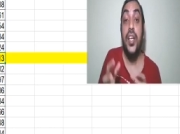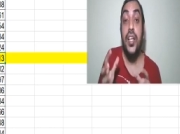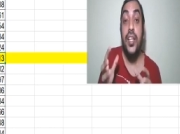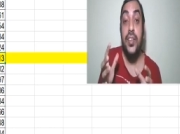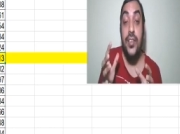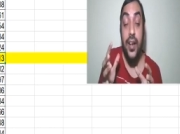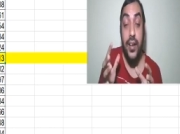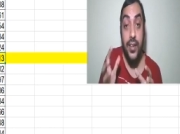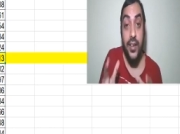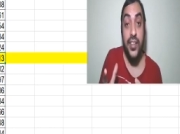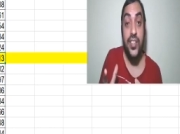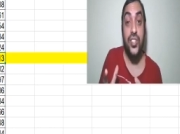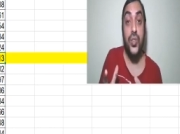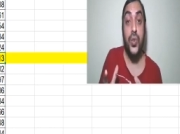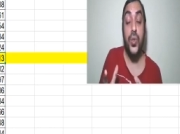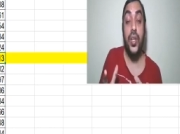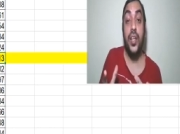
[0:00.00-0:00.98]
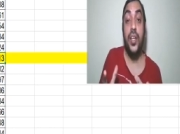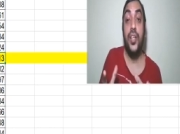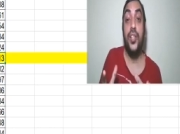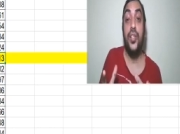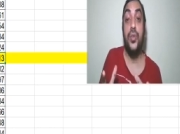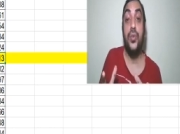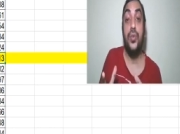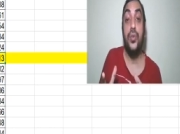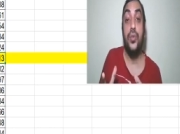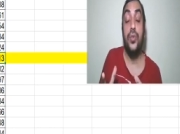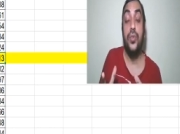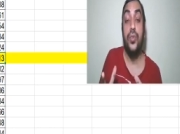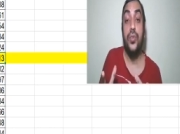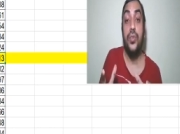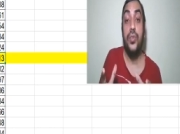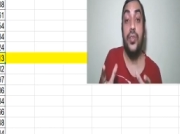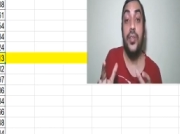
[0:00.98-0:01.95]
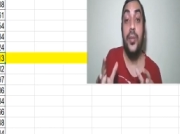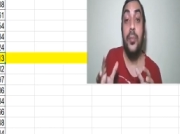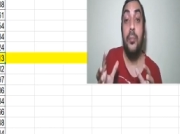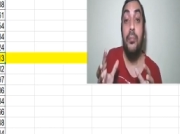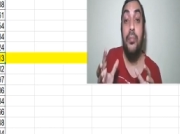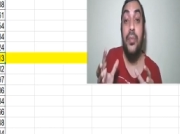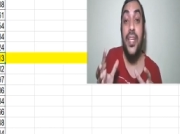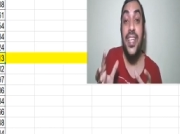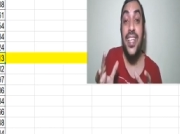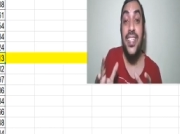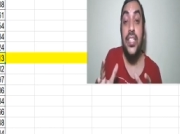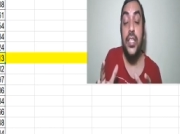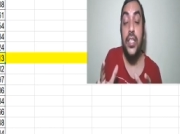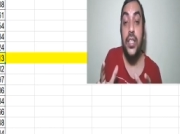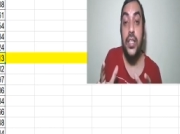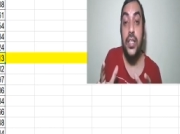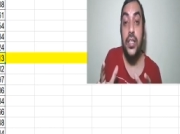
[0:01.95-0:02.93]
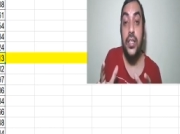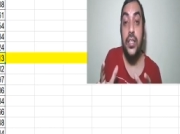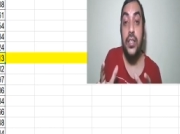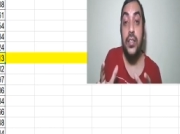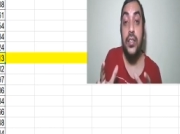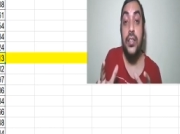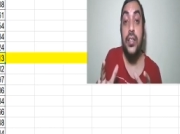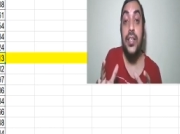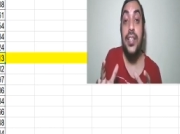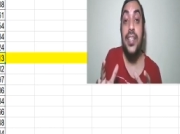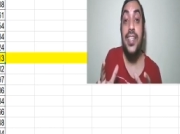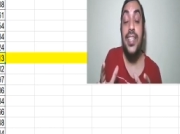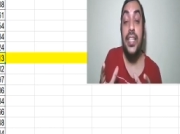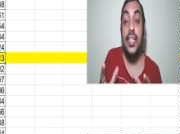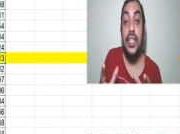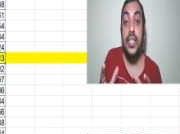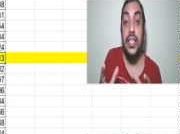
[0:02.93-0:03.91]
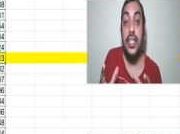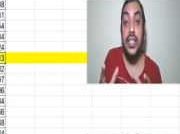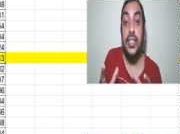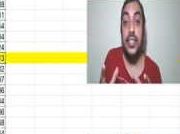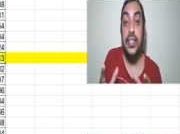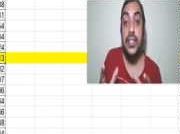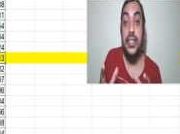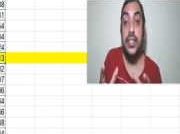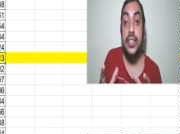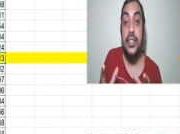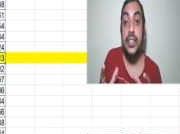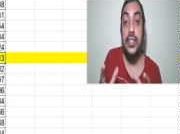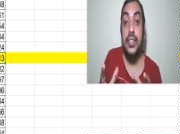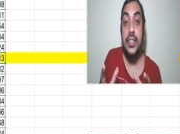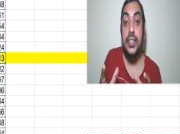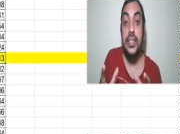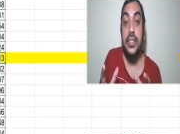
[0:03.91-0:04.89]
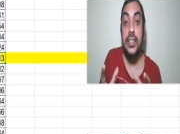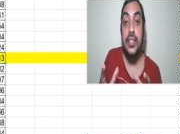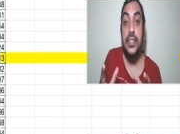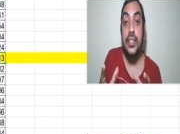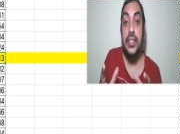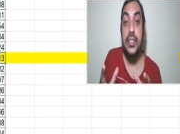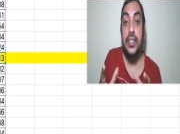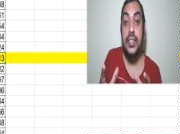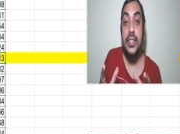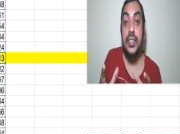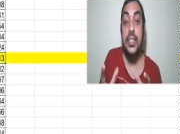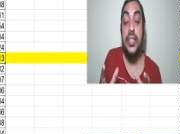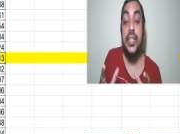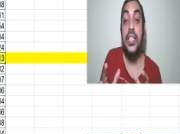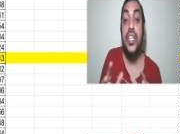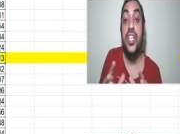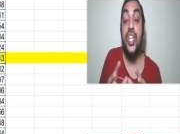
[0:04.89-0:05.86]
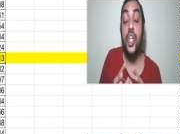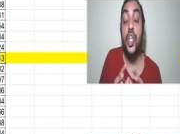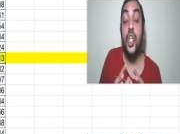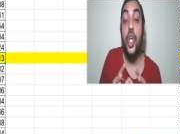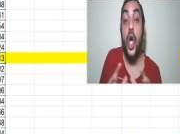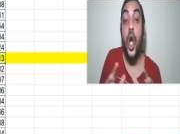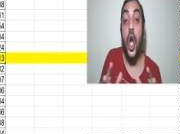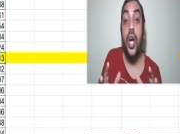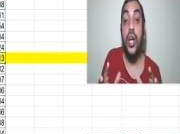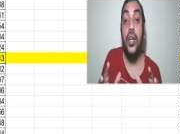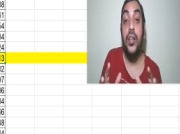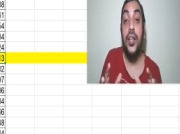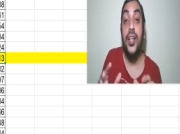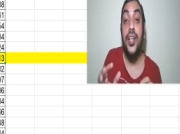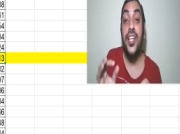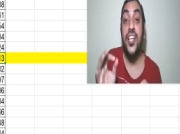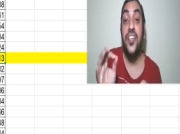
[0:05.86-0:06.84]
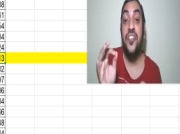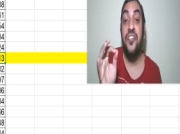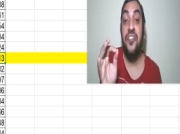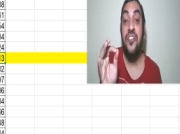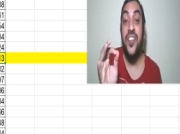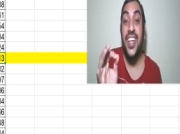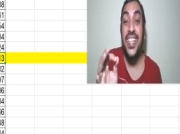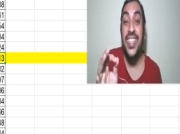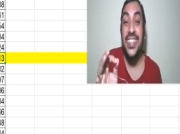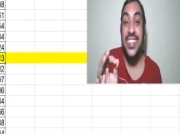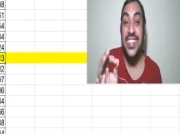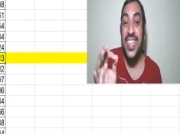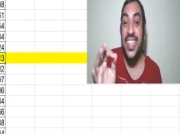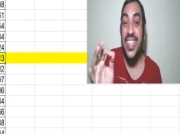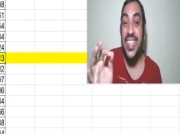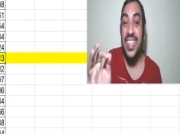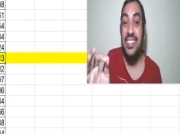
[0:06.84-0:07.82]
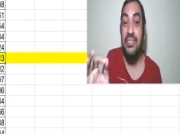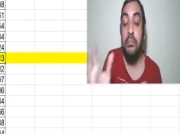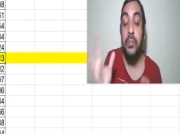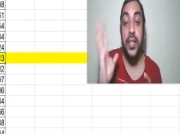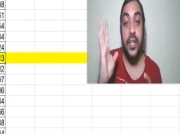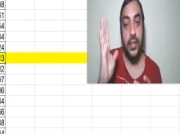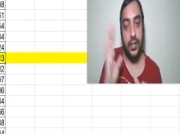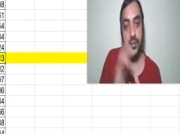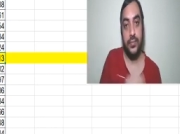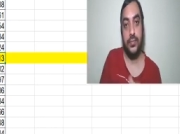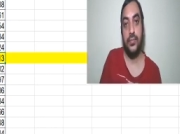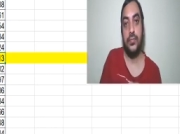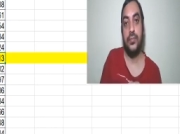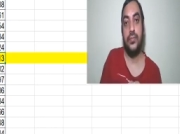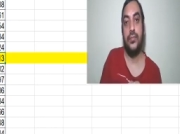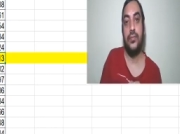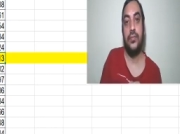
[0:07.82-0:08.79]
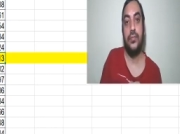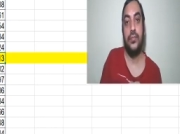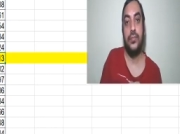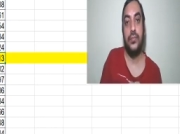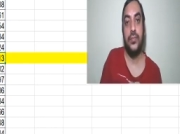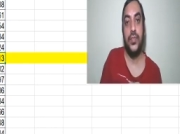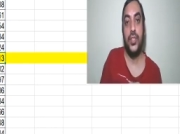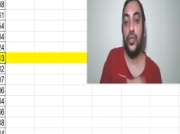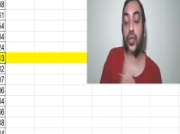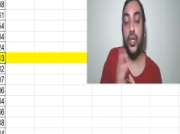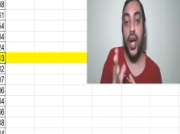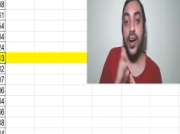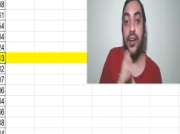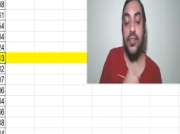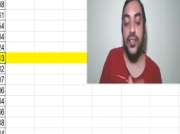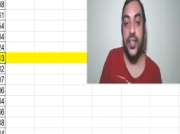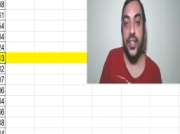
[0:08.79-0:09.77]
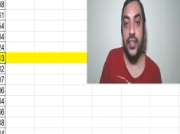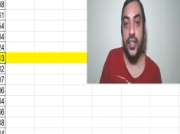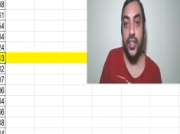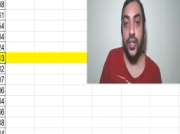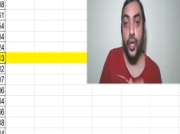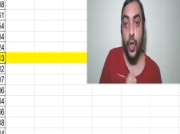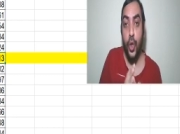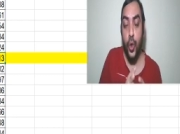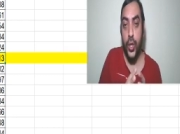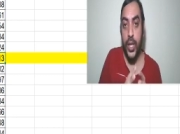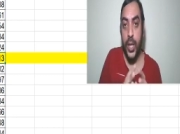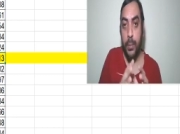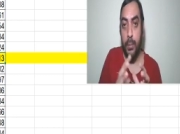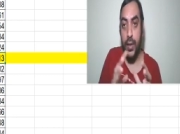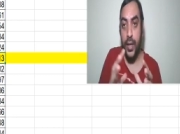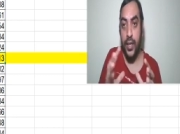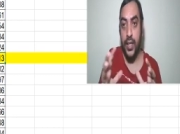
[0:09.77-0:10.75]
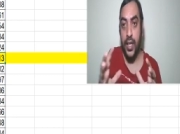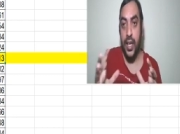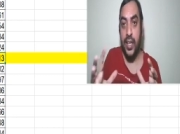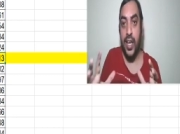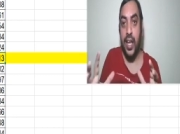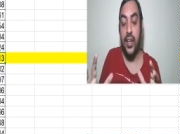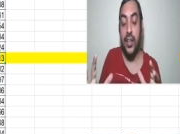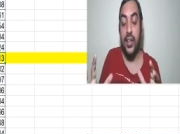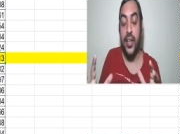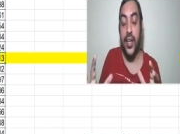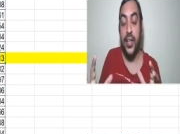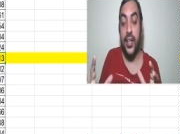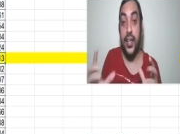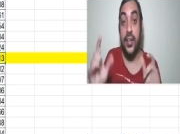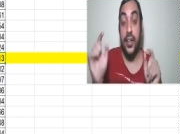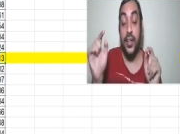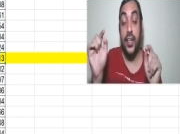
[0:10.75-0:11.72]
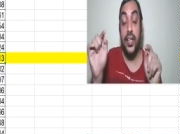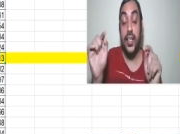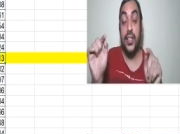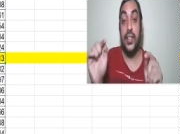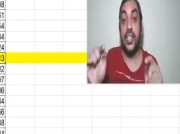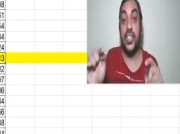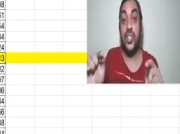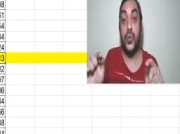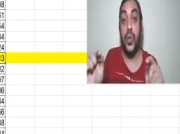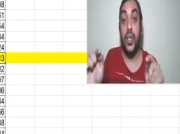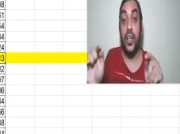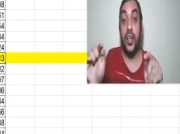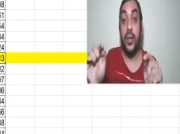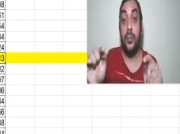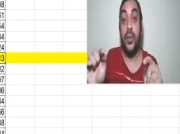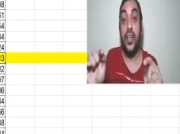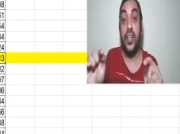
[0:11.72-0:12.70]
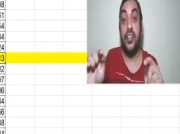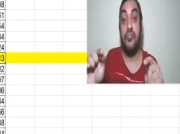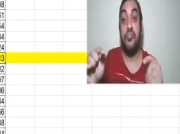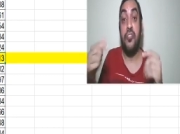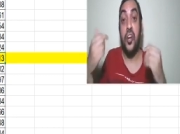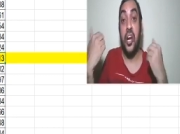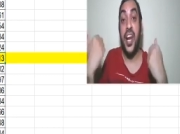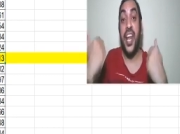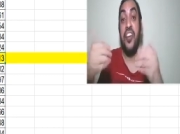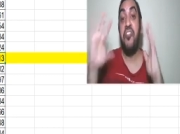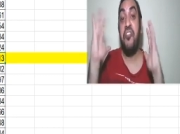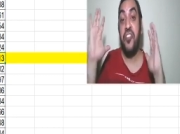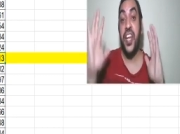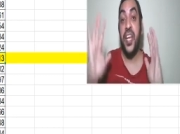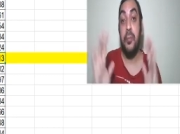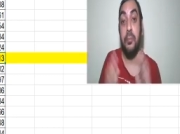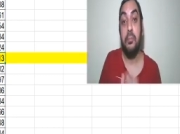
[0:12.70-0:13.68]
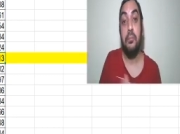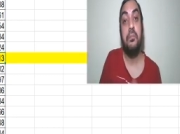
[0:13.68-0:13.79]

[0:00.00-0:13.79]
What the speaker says: That is to tell you beta is not a fixed number. You can't say that, okay, beta calculated, this will remain for lifetime.